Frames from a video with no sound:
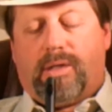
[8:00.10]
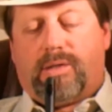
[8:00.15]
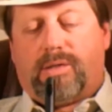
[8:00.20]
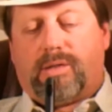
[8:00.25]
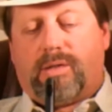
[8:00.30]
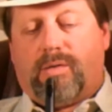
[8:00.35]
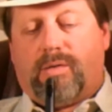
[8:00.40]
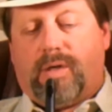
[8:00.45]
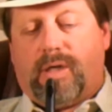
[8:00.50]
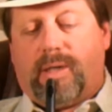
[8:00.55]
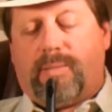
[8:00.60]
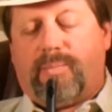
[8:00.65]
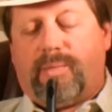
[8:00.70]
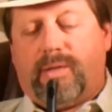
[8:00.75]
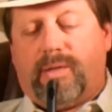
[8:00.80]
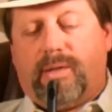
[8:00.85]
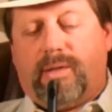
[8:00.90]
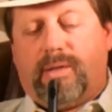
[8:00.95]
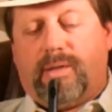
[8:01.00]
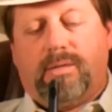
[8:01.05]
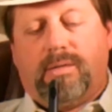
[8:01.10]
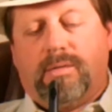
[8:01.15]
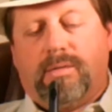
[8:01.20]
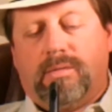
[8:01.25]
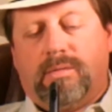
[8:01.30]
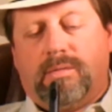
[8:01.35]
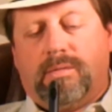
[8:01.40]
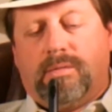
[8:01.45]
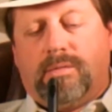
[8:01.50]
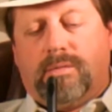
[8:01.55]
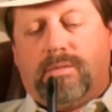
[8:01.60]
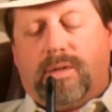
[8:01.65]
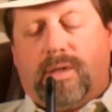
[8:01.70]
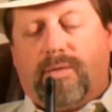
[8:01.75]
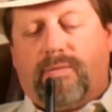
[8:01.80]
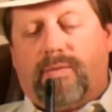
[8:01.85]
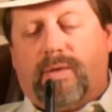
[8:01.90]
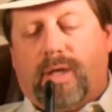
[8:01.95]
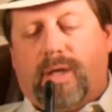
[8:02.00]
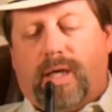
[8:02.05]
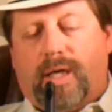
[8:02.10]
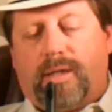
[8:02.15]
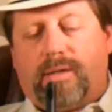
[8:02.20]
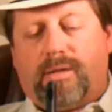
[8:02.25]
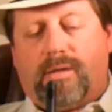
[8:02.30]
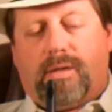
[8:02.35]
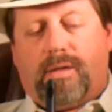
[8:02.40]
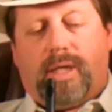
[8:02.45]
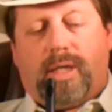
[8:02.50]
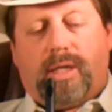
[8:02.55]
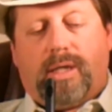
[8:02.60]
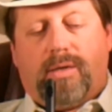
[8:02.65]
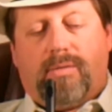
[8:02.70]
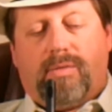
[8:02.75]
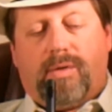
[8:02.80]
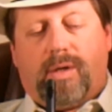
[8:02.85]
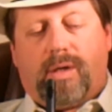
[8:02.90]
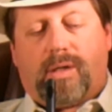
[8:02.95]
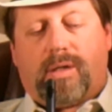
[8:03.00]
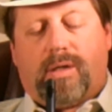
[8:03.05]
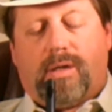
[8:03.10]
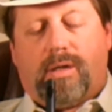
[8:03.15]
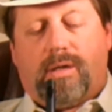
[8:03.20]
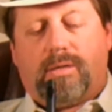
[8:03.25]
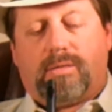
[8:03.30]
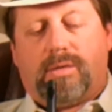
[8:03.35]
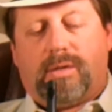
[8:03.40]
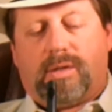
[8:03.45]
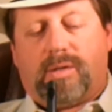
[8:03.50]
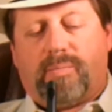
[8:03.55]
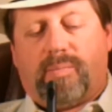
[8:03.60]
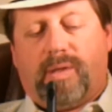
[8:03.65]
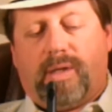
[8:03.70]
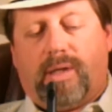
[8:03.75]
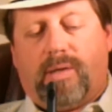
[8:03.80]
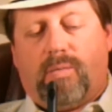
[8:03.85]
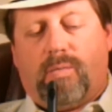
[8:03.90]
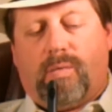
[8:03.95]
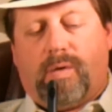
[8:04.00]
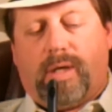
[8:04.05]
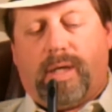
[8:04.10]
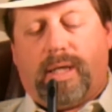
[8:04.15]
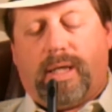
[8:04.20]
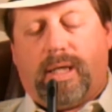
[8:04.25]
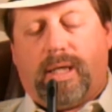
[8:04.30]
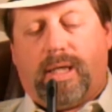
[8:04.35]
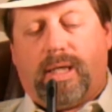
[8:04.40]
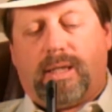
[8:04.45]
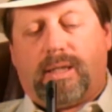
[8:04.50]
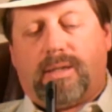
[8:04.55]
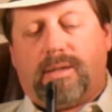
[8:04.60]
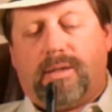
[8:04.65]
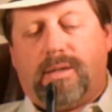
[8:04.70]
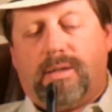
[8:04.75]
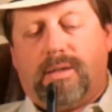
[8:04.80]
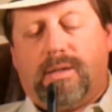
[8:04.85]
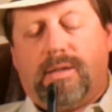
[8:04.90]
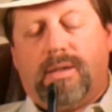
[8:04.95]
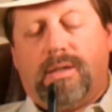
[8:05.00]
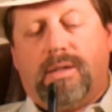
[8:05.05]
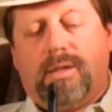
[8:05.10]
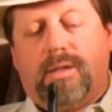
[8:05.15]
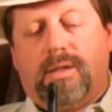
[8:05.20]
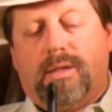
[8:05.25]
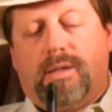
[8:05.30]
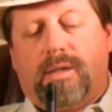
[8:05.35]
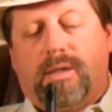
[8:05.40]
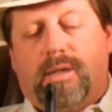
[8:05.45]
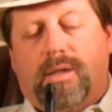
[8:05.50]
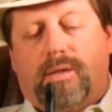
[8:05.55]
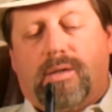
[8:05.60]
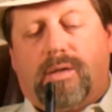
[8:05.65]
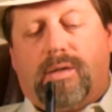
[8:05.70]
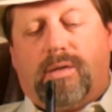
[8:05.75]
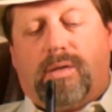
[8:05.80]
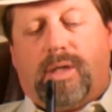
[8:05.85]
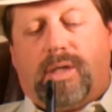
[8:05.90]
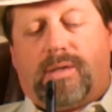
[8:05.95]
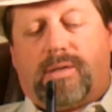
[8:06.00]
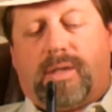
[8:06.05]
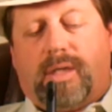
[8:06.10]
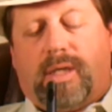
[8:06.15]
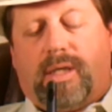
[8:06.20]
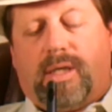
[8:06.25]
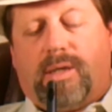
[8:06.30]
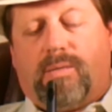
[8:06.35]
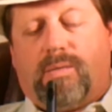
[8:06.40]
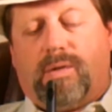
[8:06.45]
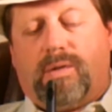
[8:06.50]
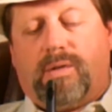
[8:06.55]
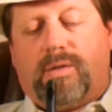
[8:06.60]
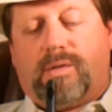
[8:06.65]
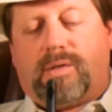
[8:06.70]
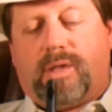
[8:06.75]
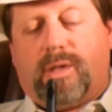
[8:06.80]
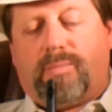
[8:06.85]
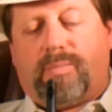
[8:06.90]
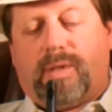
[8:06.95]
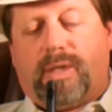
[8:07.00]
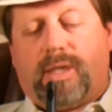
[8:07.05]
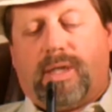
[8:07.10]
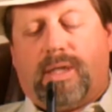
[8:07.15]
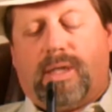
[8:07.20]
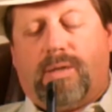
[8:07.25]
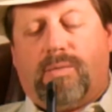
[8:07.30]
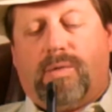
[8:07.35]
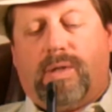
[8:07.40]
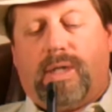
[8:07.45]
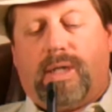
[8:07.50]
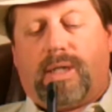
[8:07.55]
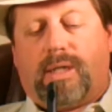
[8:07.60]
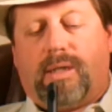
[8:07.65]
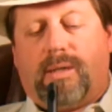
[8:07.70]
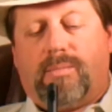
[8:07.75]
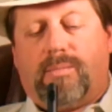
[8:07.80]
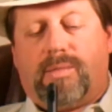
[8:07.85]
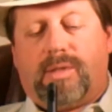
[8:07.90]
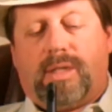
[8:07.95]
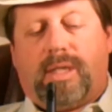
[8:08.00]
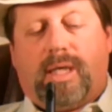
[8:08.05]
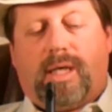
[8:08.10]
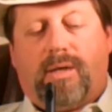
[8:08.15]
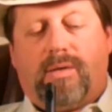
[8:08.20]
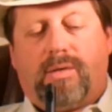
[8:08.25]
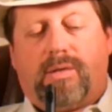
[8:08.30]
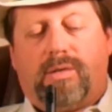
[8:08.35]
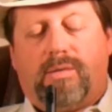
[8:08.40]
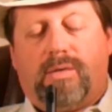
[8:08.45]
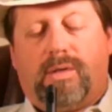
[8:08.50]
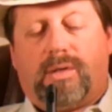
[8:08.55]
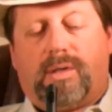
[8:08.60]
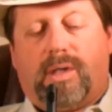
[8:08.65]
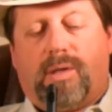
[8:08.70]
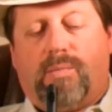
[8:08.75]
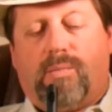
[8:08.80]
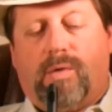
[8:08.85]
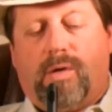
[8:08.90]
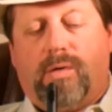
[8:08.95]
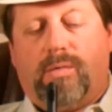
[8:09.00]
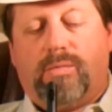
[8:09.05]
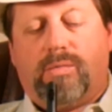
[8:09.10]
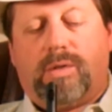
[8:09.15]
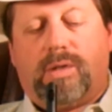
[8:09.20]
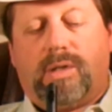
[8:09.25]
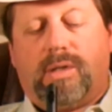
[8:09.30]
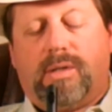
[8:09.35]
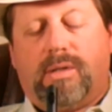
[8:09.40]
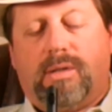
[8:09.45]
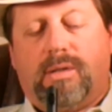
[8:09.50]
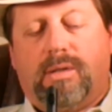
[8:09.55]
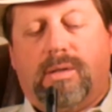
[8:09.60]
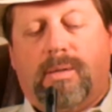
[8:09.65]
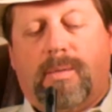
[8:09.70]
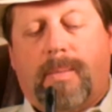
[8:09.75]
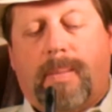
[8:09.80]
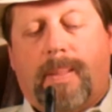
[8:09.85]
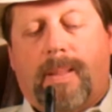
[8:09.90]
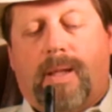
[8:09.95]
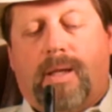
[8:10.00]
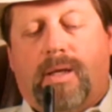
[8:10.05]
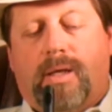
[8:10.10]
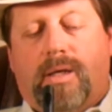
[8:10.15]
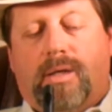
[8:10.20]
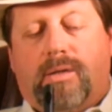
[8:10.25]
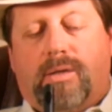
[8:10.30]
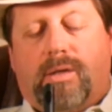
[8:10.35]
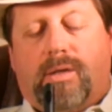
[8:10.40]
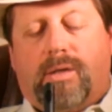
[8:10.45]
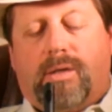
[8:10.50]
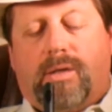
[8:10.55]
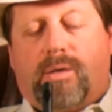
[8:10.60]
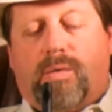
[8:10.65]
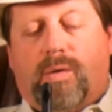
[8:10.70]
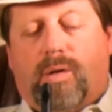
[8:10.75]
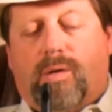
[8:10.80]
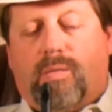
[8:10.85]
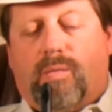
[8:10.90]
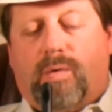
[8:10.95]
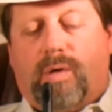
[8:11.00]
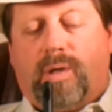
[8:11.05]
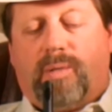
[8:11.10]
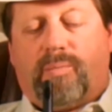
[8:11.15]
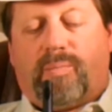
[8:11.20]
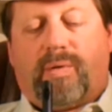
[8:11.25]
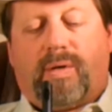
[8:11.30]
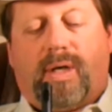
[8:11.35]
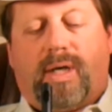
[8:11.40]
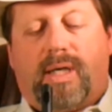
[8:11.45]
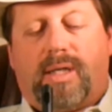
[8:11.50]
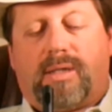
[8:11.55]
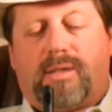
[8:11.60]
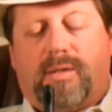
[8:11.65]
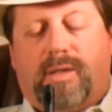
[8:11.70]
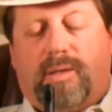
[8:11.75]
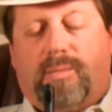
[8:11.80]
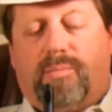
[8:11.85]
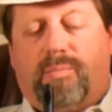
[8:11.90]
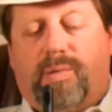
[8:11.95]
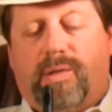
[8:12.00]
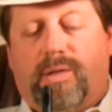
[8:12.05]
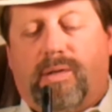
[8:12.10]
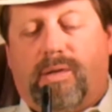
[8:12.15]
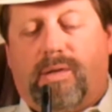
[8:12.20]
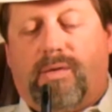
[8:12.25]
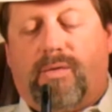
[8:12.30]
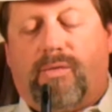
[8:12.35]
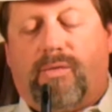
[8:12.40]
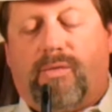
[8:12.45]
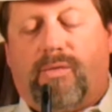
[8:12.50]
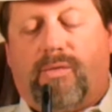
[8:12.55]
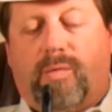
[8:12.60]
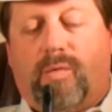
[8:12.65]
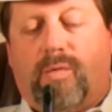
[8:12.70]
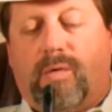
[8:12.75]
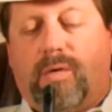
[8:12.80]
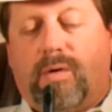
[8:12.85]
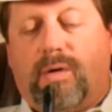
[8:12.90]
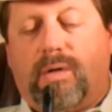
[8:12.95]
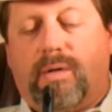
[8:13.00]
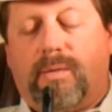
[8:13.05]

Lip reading: show up? If not, do they give you a call to explain why not? Do they say they will do something and then when it comes down to it, they won't? Do they quote one price, then bill you for more?